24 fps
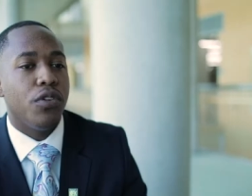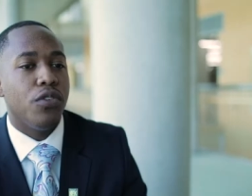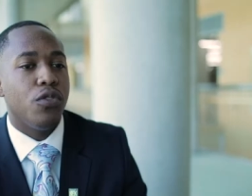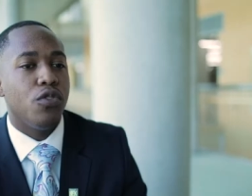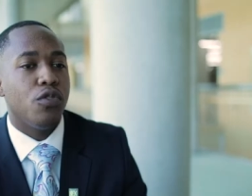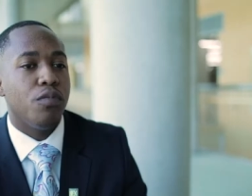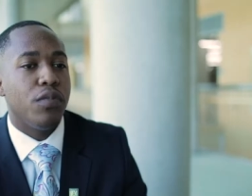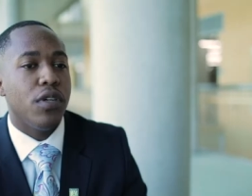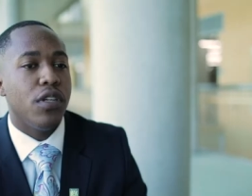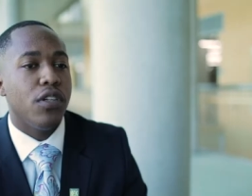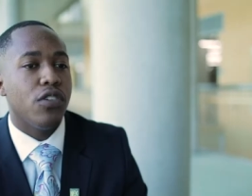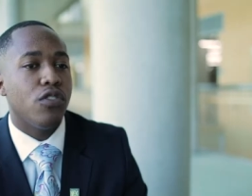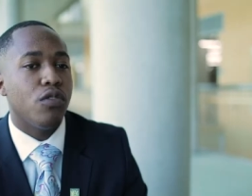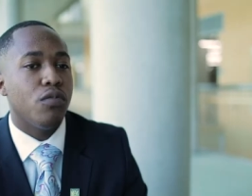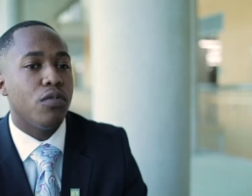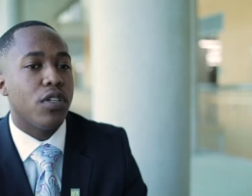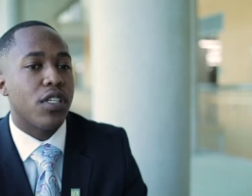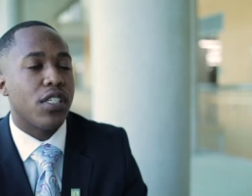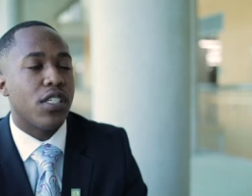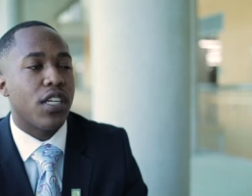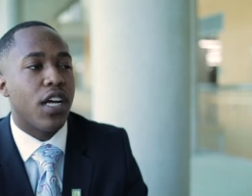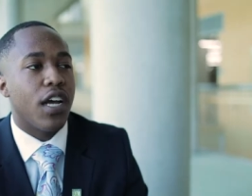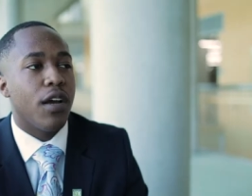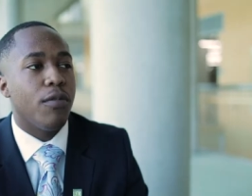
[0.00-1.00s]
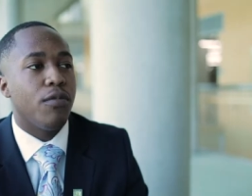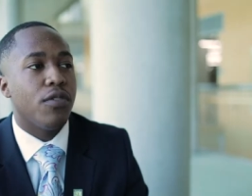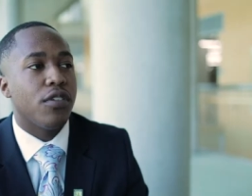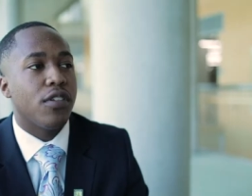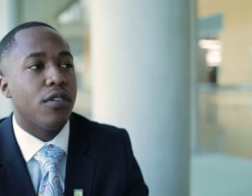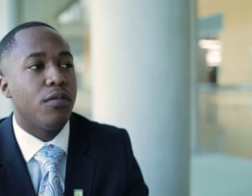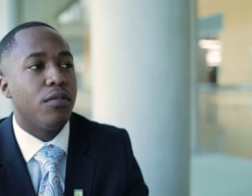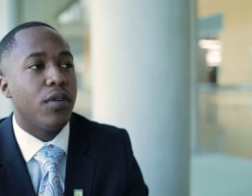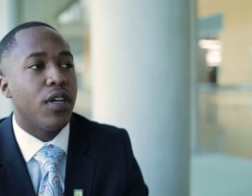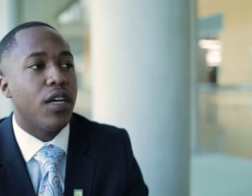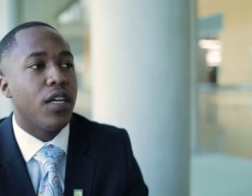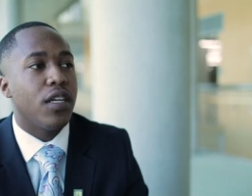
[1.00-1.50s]
When you spend so much time
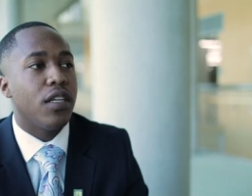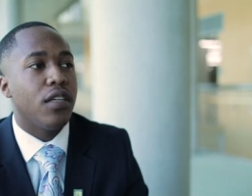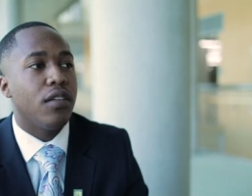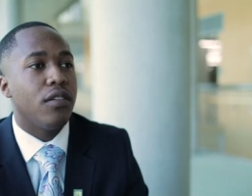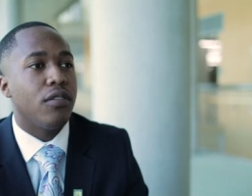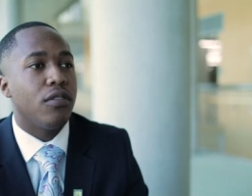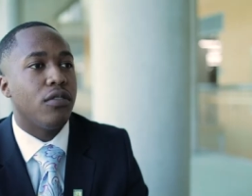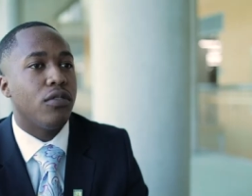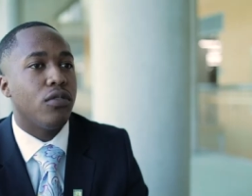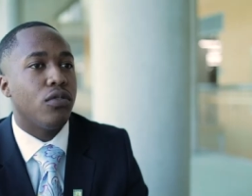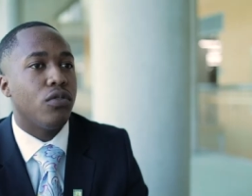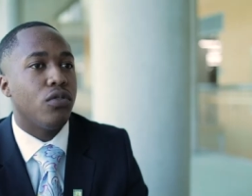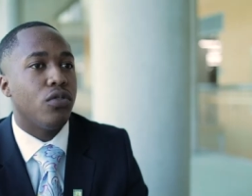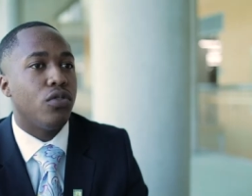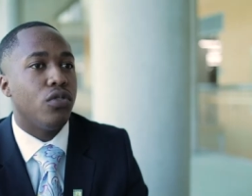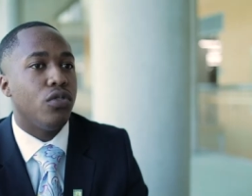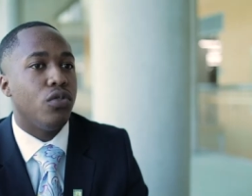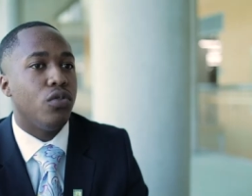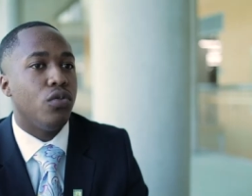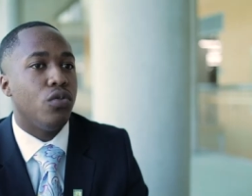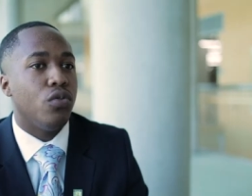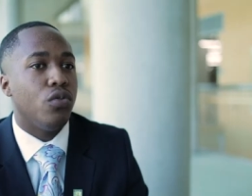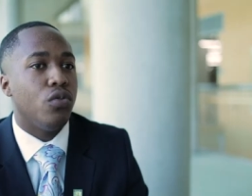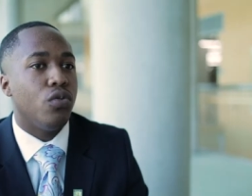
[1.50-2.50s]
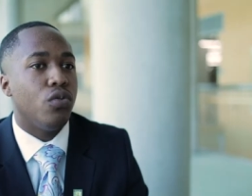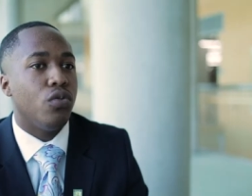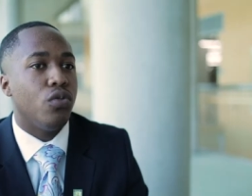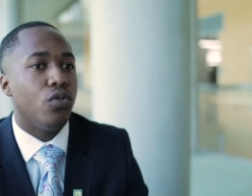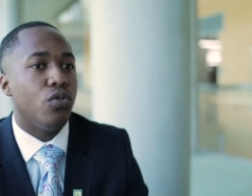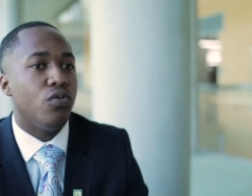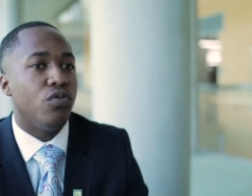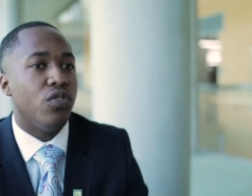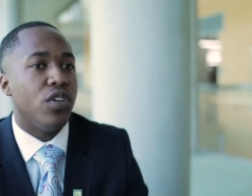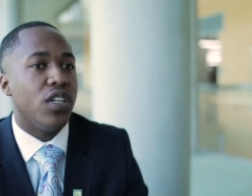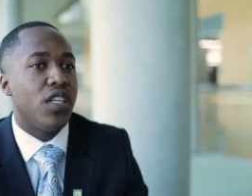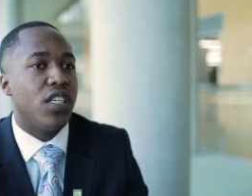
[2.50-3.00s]
with somebody, you
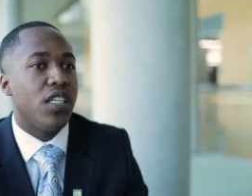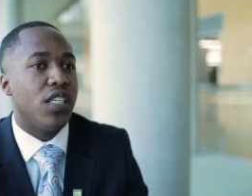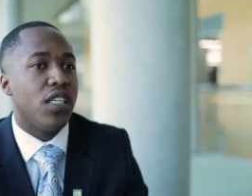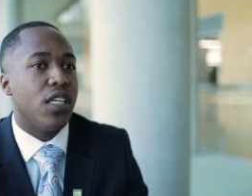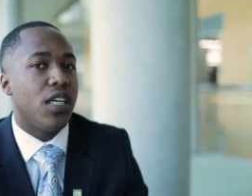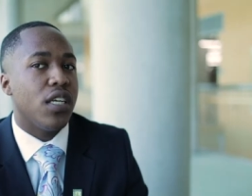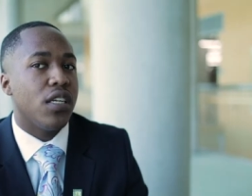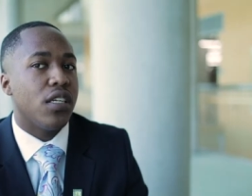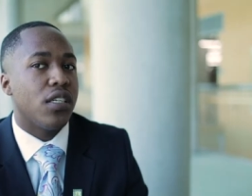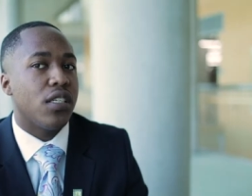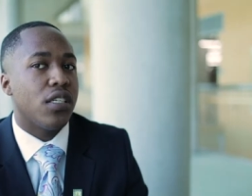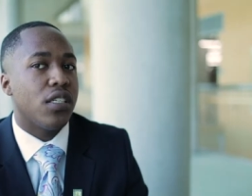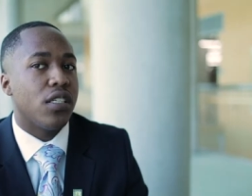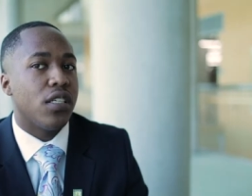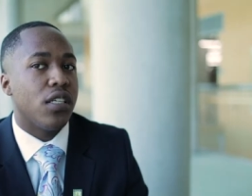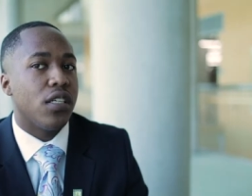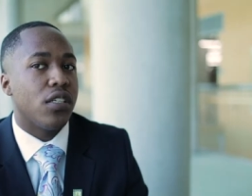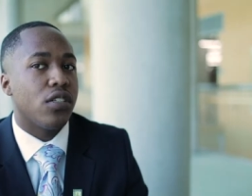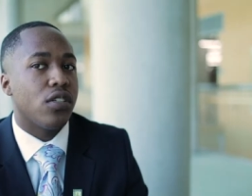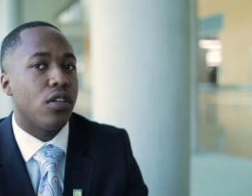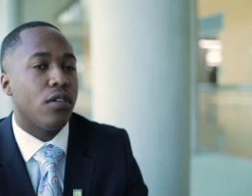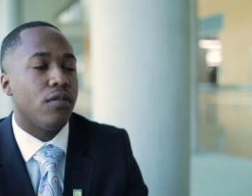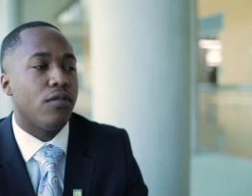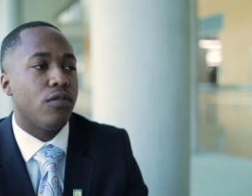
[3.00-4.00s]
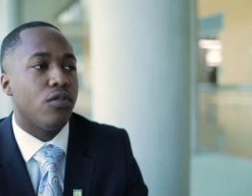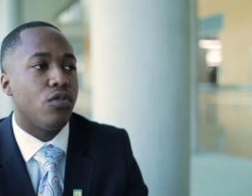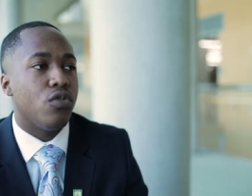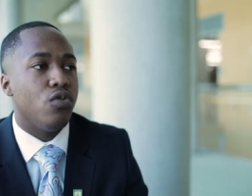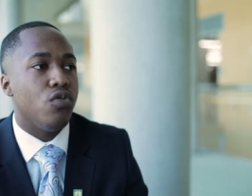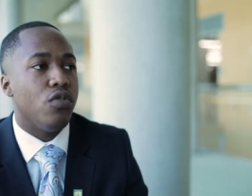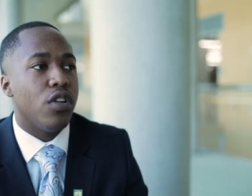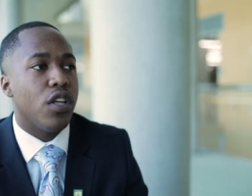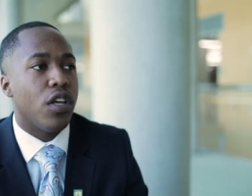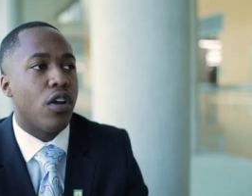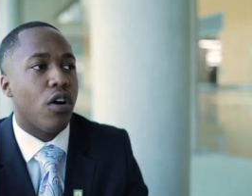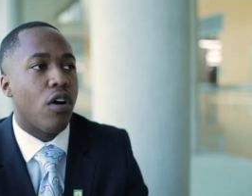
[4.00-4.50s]
you really get a sense of
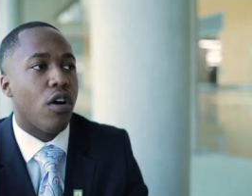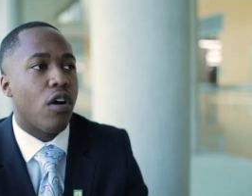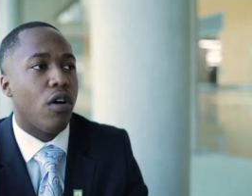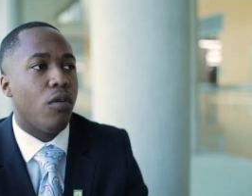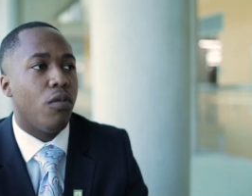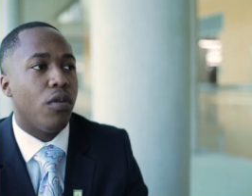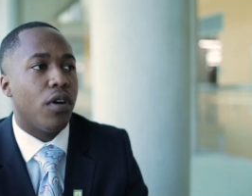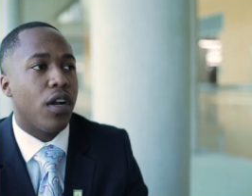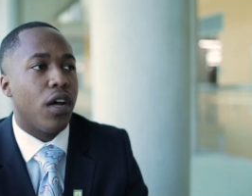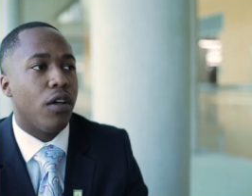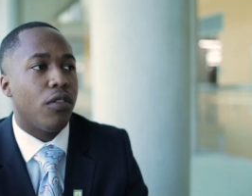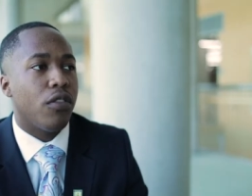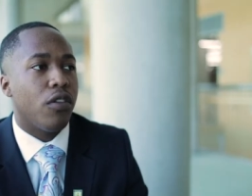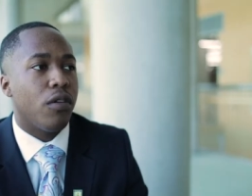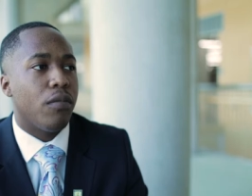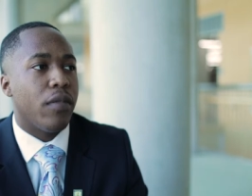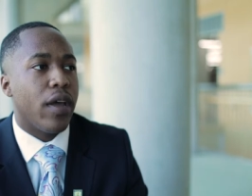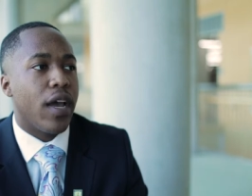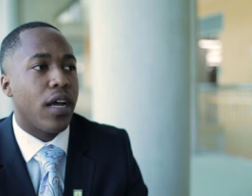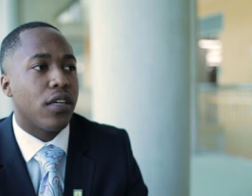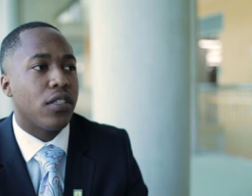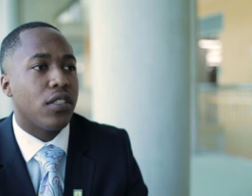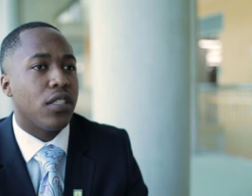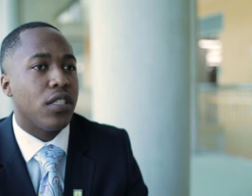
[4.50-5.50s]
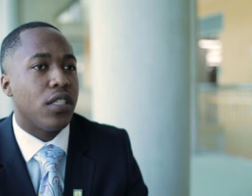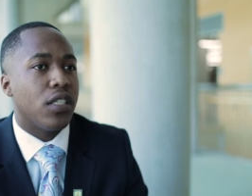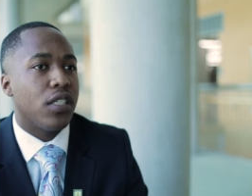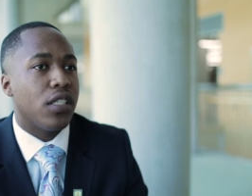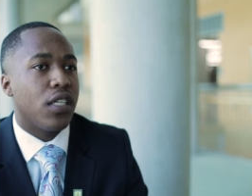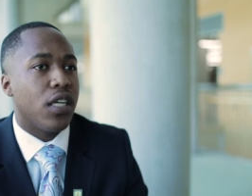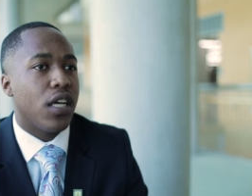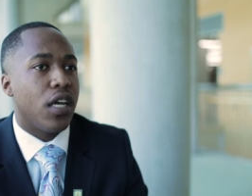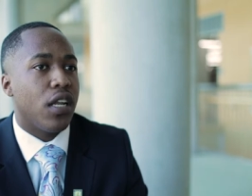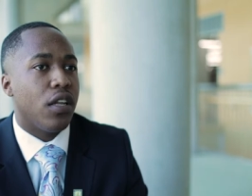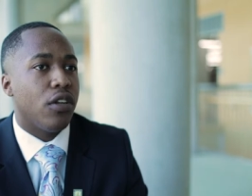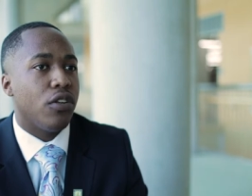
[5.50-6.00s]
who they are without them
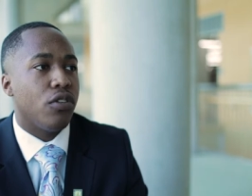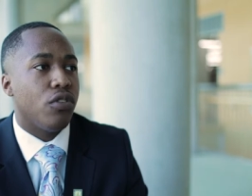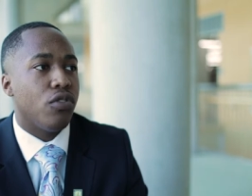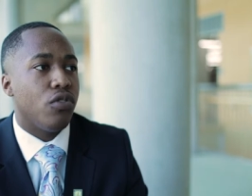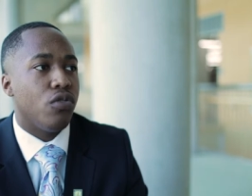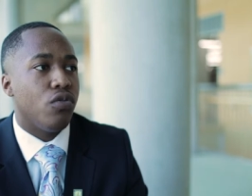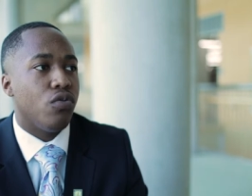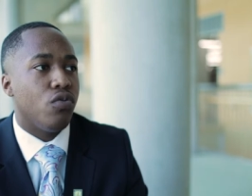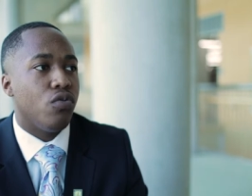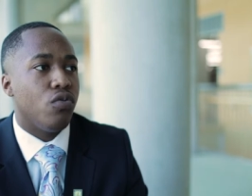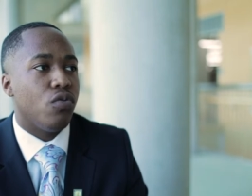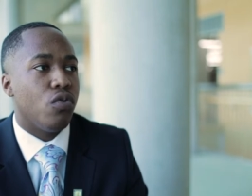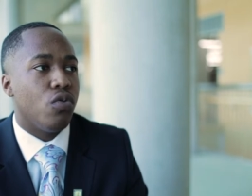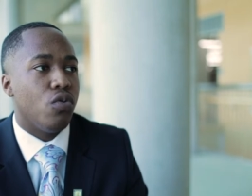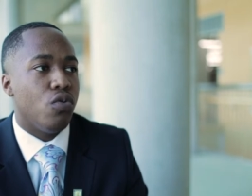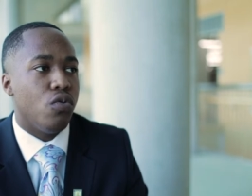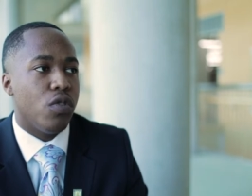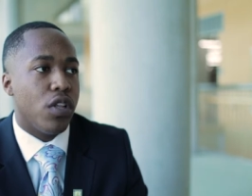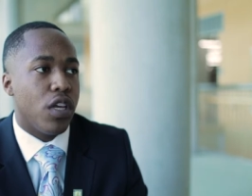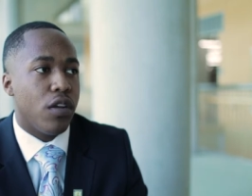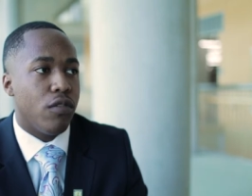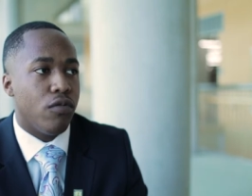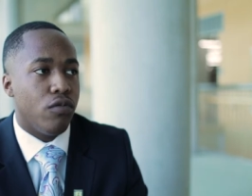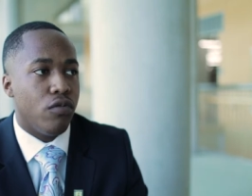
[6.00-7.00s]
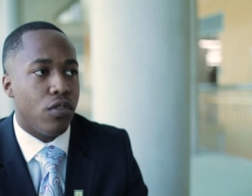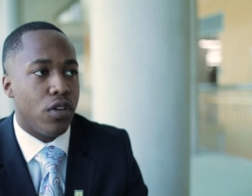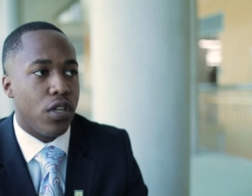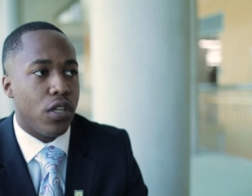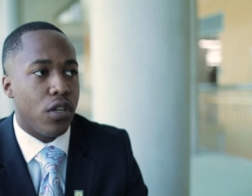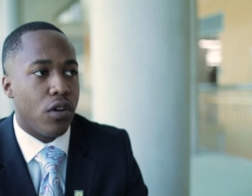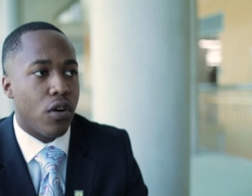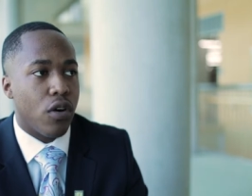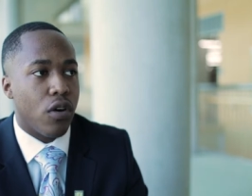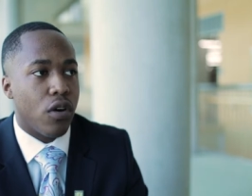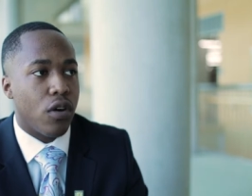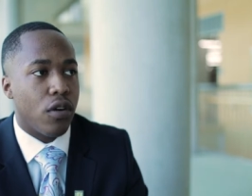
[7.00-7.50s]
actually telling you who they
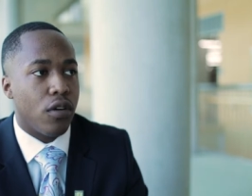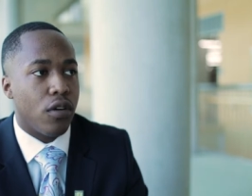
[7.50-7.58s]
really